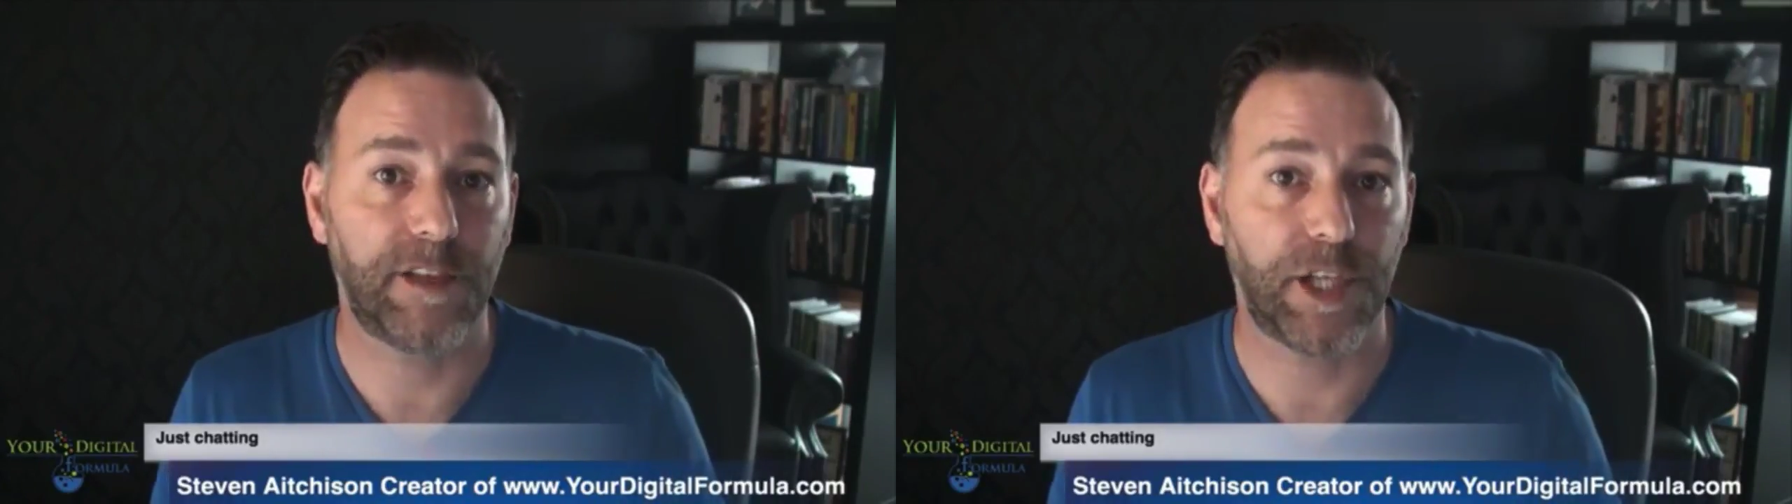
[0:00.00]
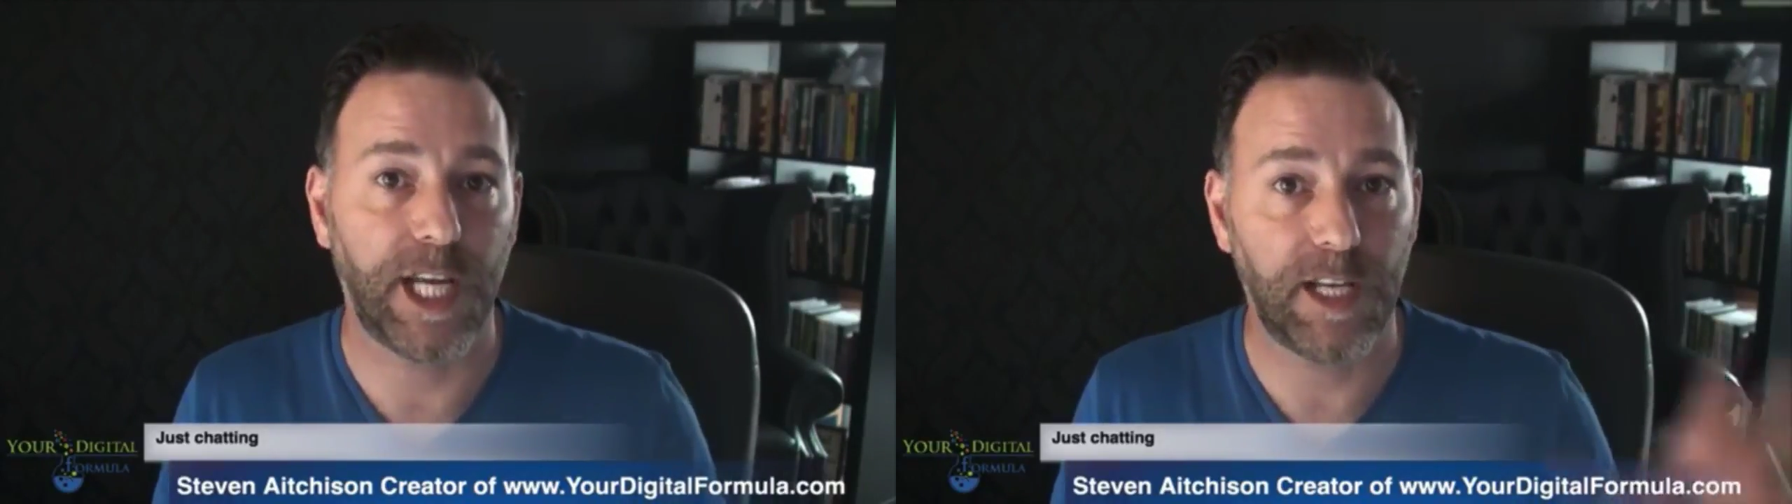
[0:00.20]

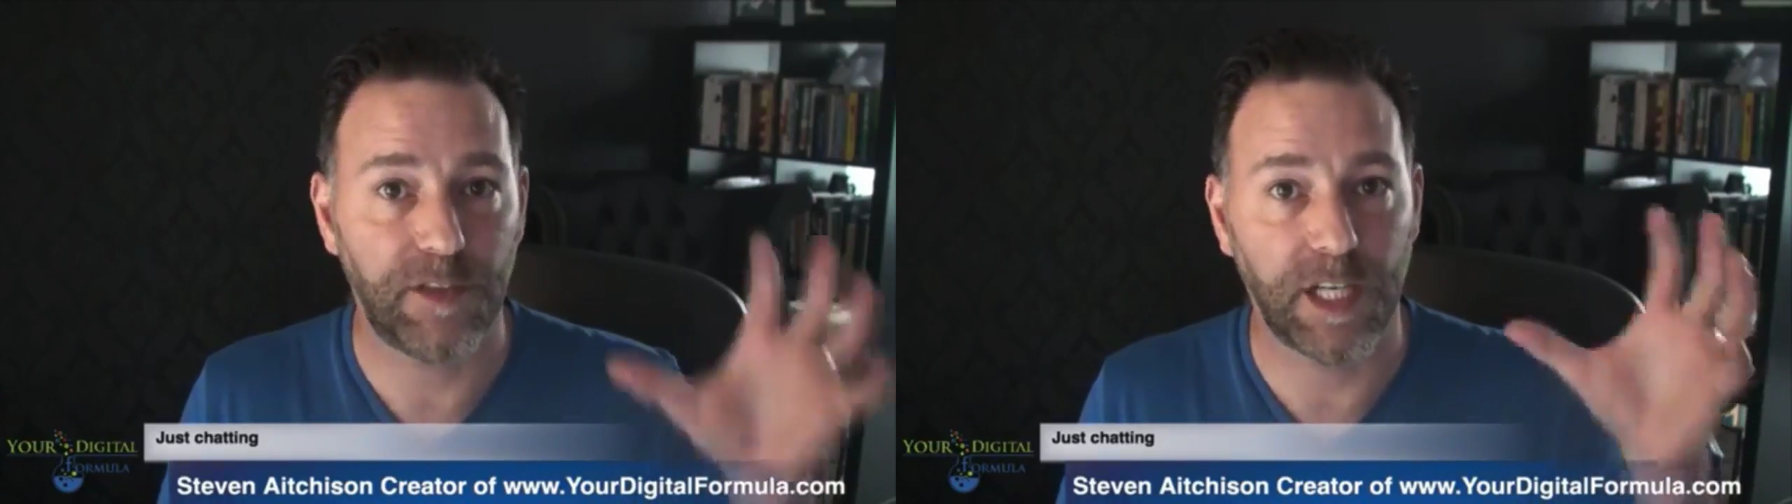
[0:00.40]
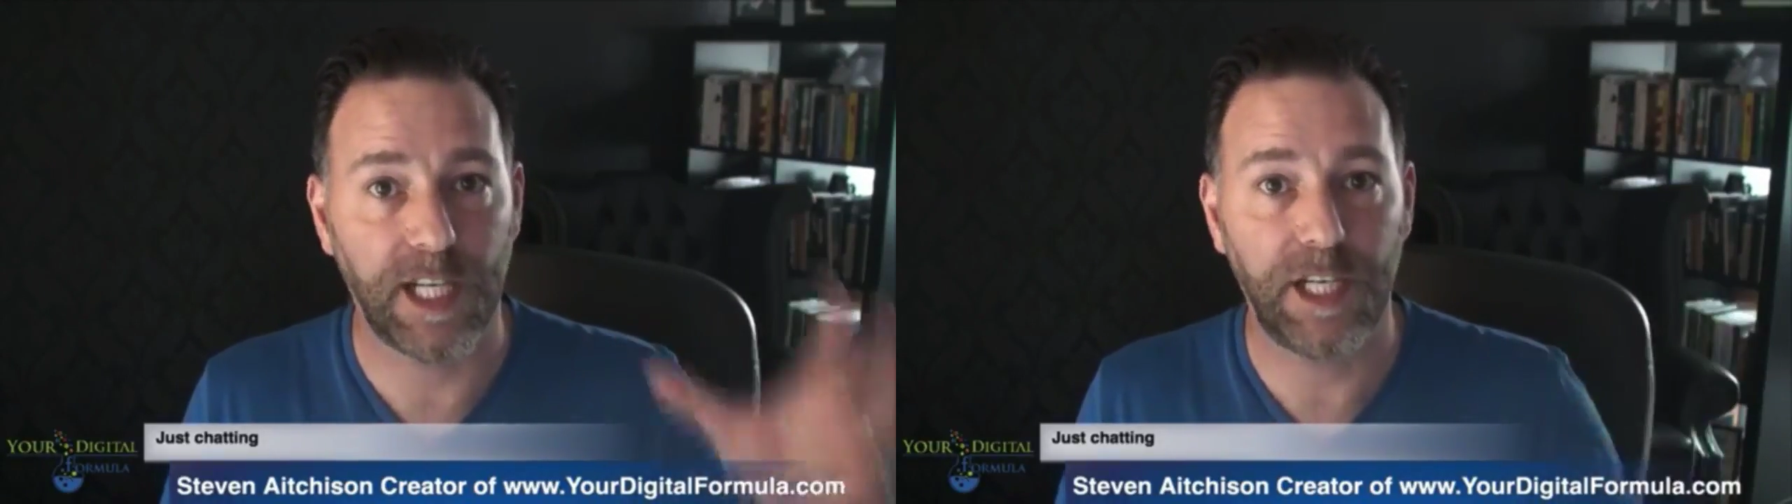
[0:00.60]
for Jen
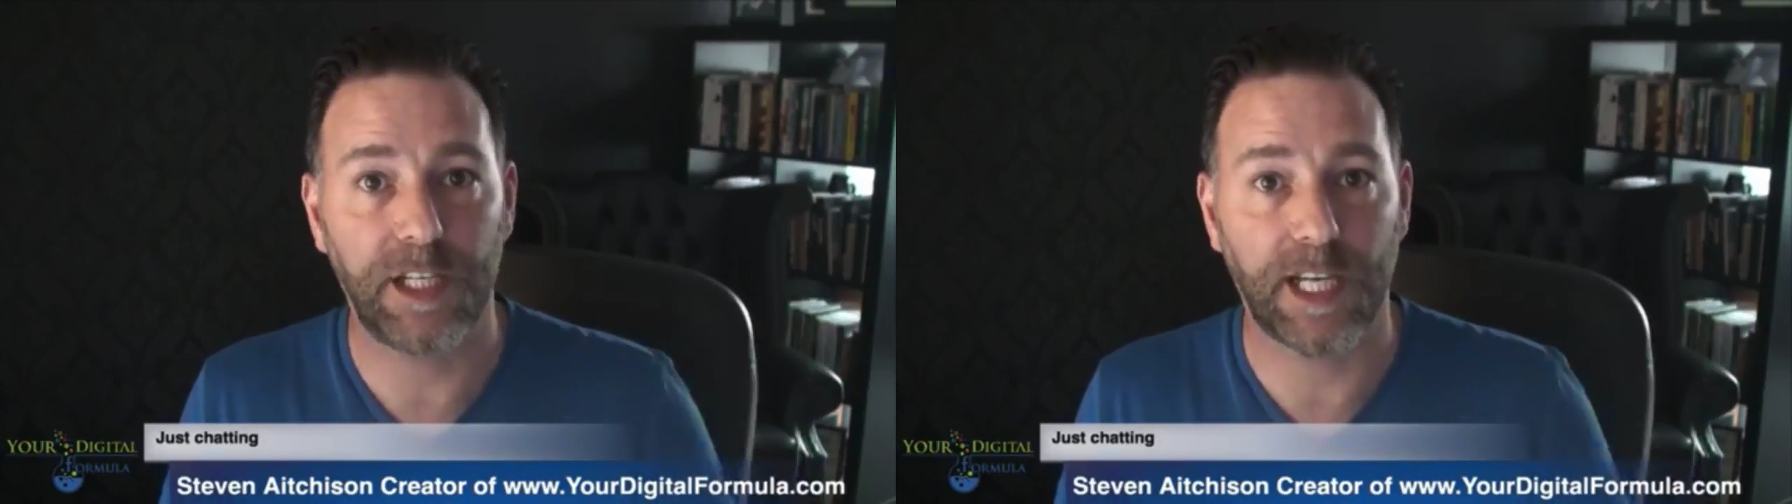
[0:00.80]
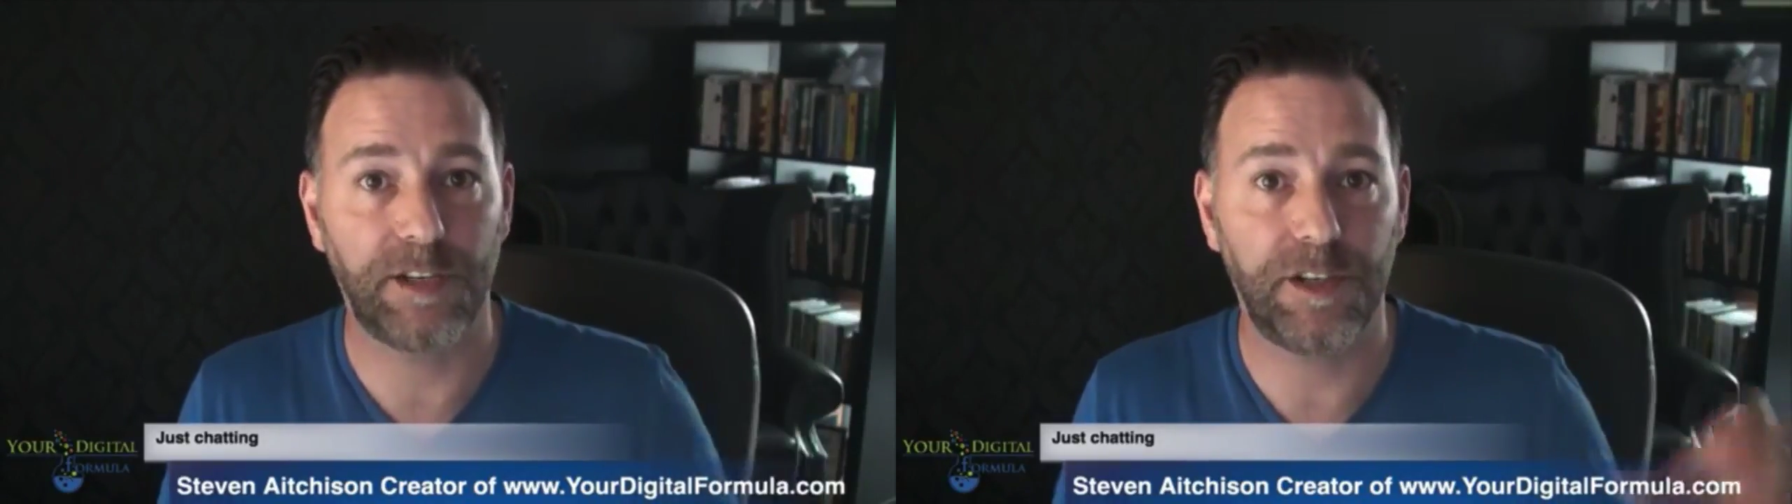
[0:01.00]
if she
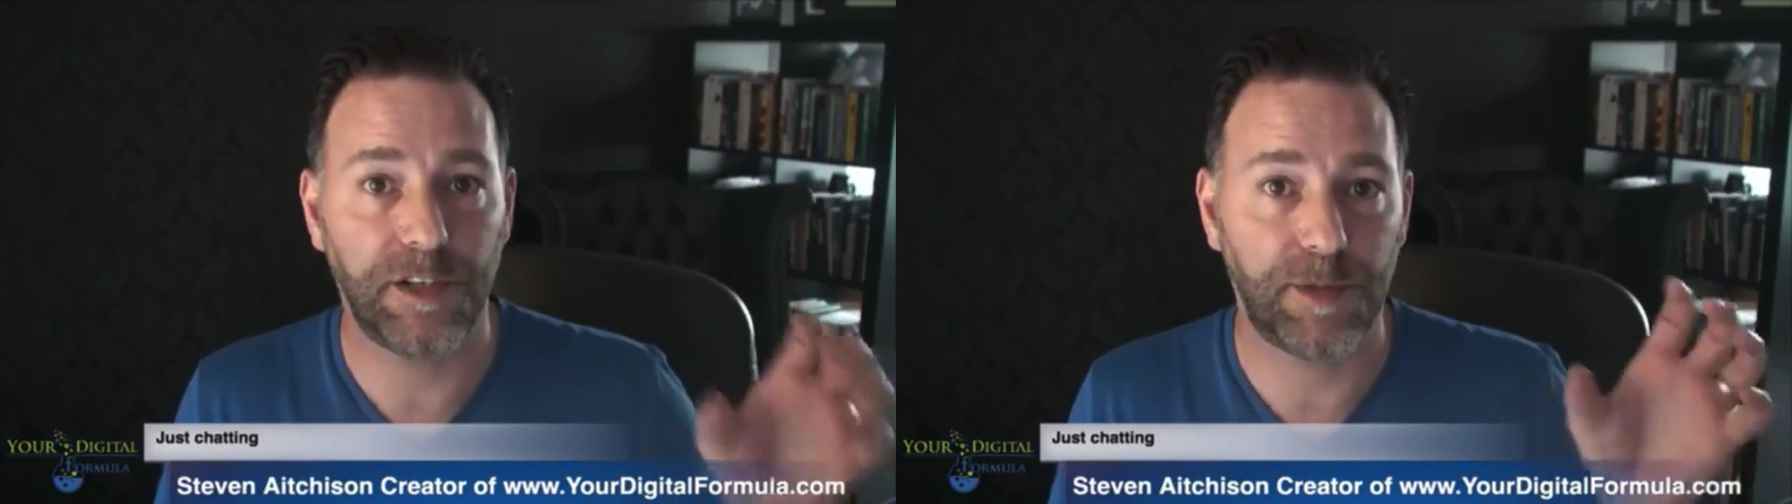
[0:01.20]
niched down